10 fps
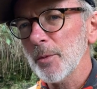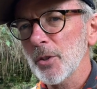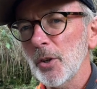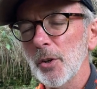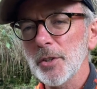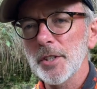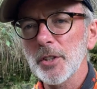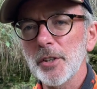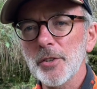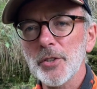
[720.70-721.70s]
causes
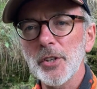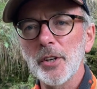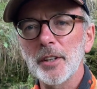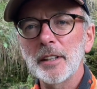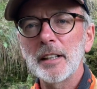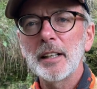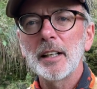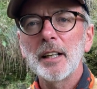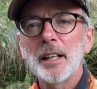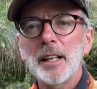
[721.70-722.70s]
concern,
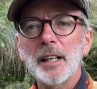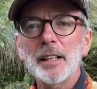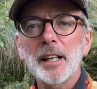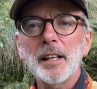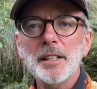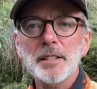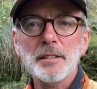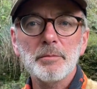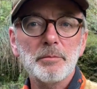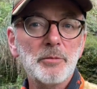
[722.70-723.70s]
and that is
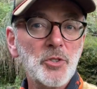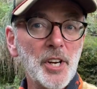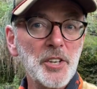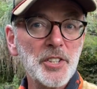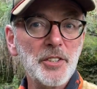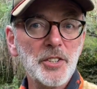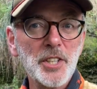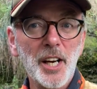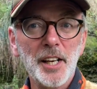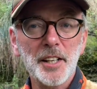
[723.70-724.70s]
chasing the
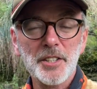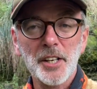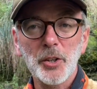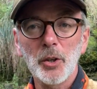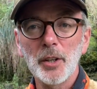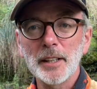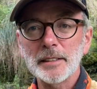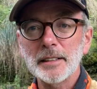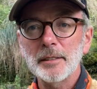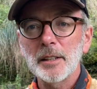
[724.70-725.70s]
tide, as I call it.
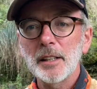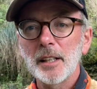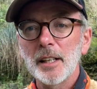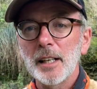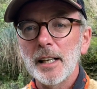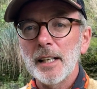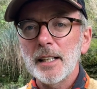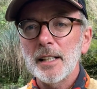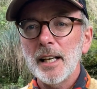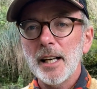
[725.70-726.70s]

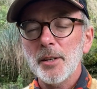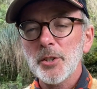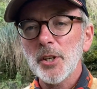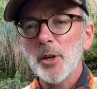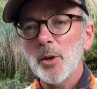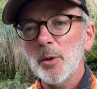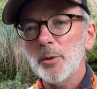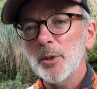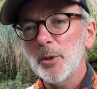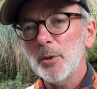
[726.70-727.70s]
Yeah, so
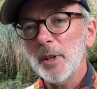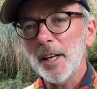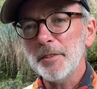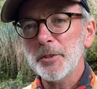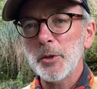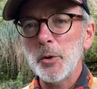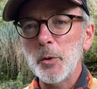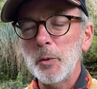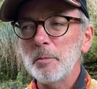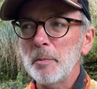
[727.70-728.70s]
you have
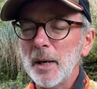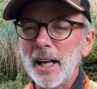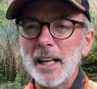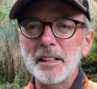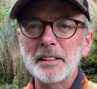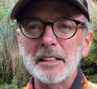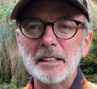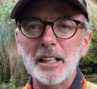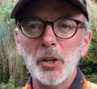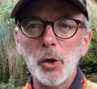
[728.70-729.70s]
to plan
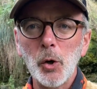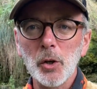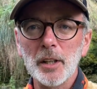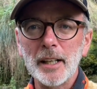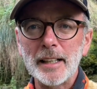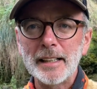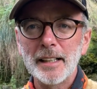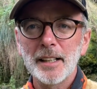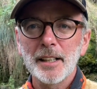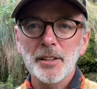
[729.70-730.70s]
accordingly
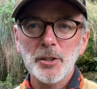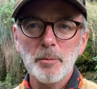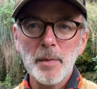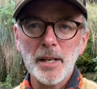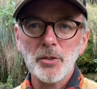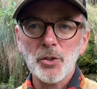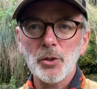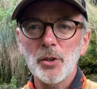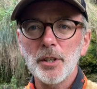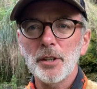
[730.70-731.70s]
to make
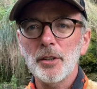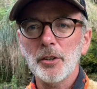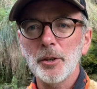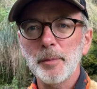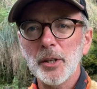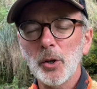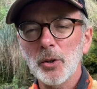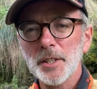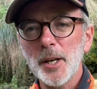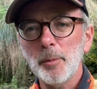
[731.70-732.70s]
sure you're not going to be
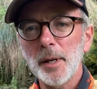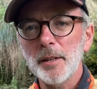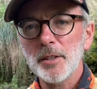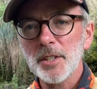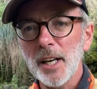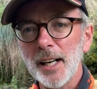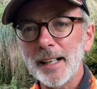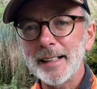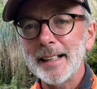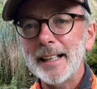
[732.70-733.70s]
caught out by the
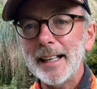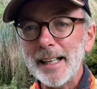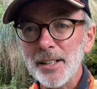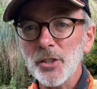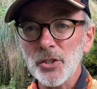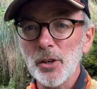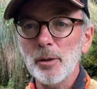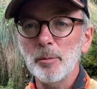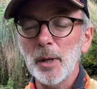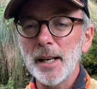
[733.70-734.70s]
tide in
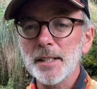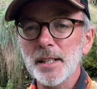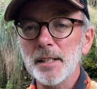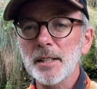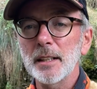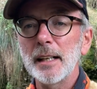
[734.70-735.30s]
certain places.